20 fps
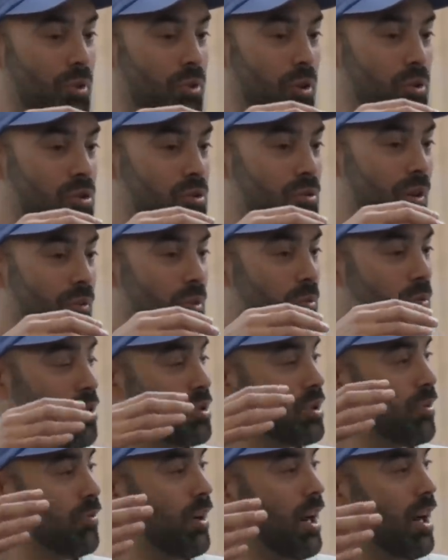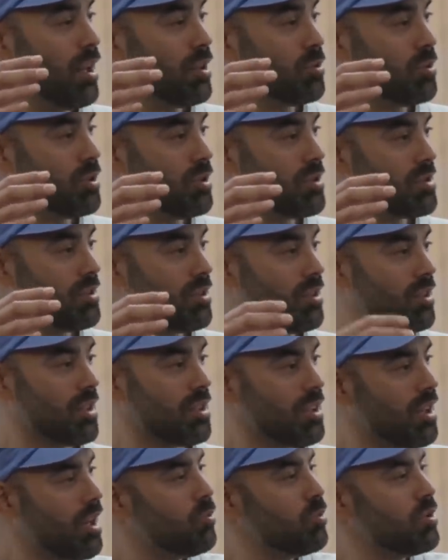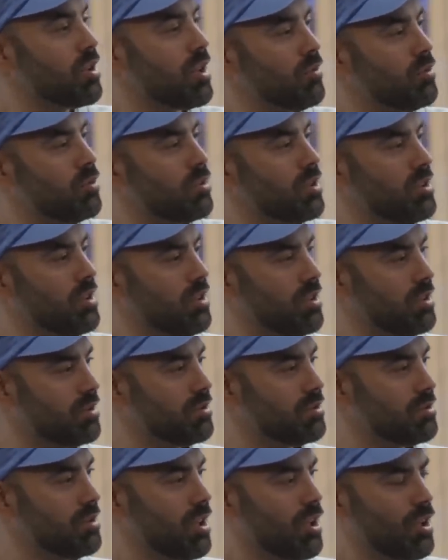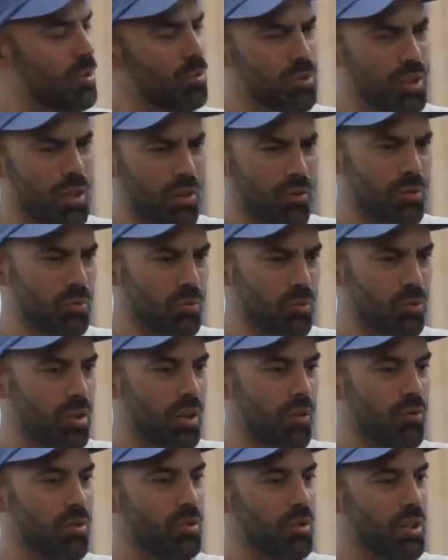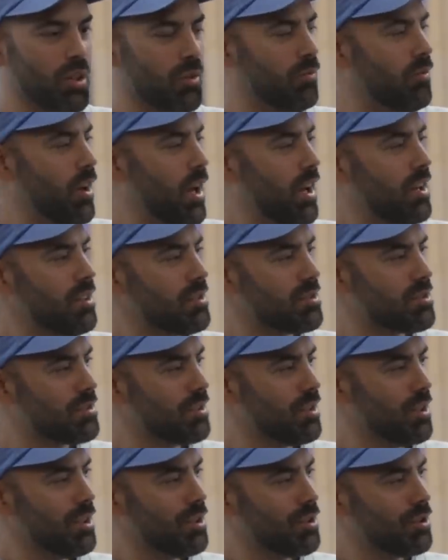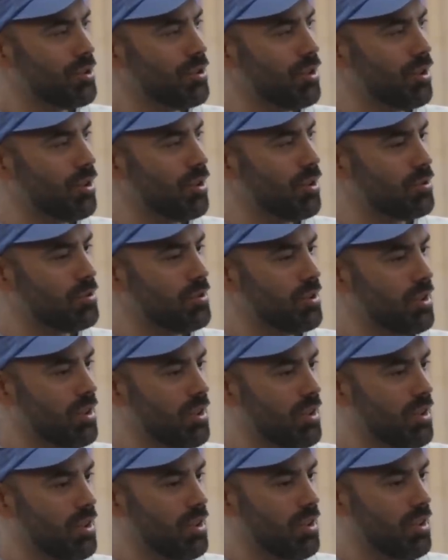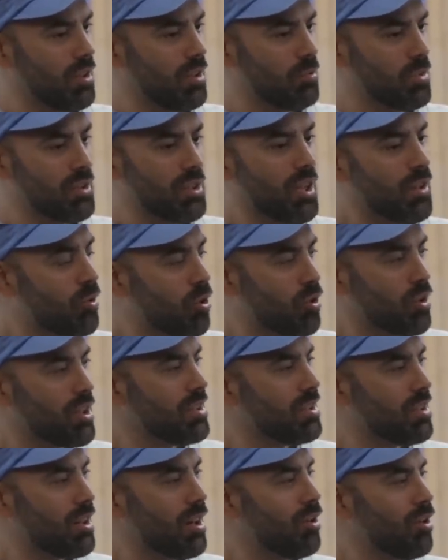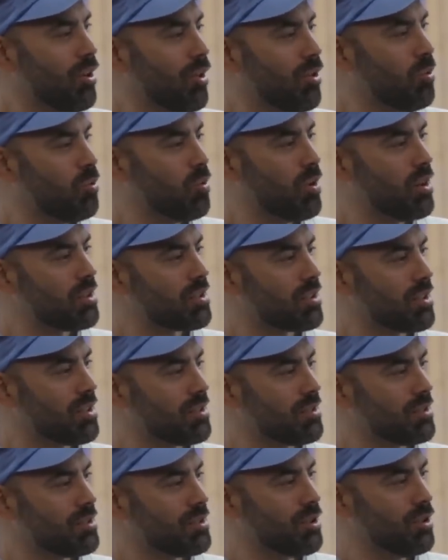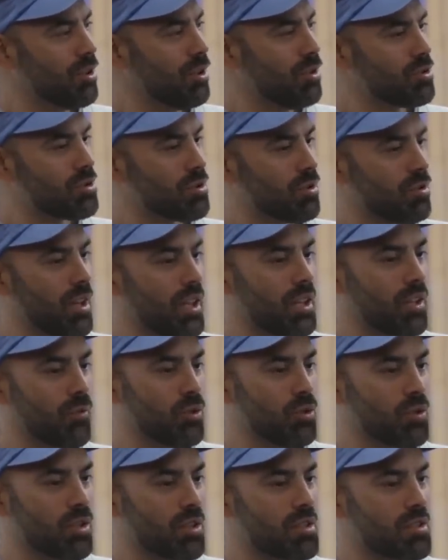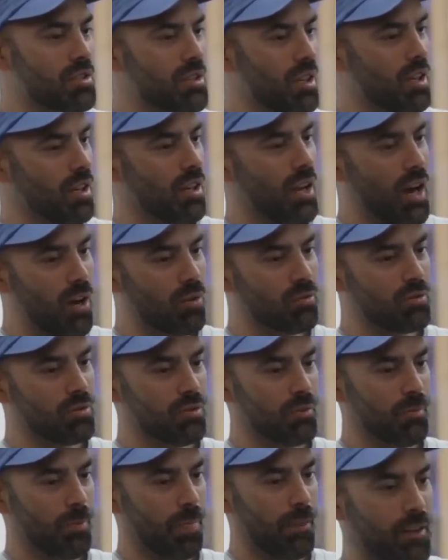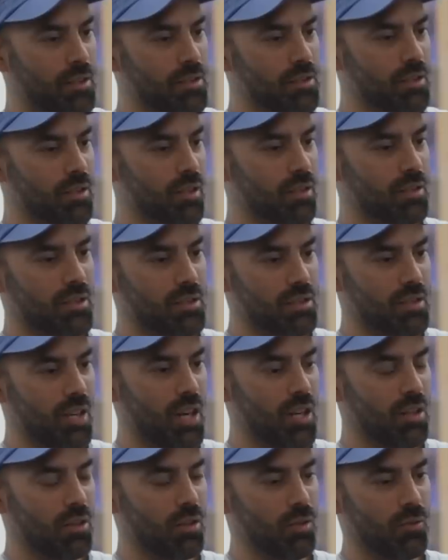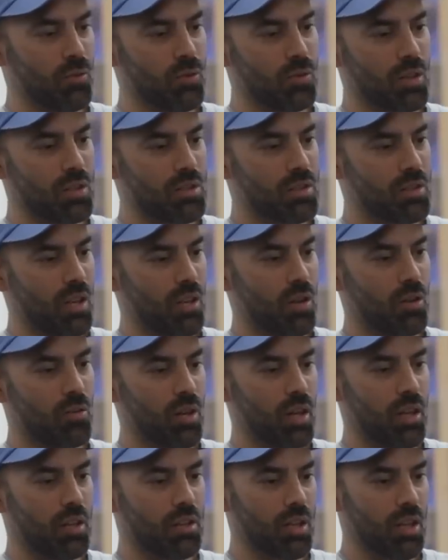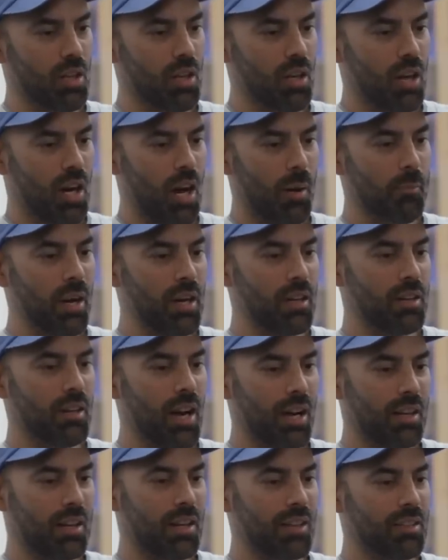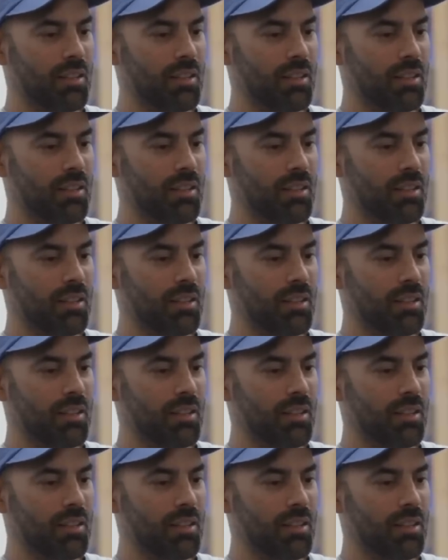but those who have the most followers, and they're like, yeah, we'll give you a deal, mm-hmm. we'll give you we'll give you an advance, you know, but they've already done all the work, you know. So like if you can stick it out as a young designer, and you can say, all right, I might not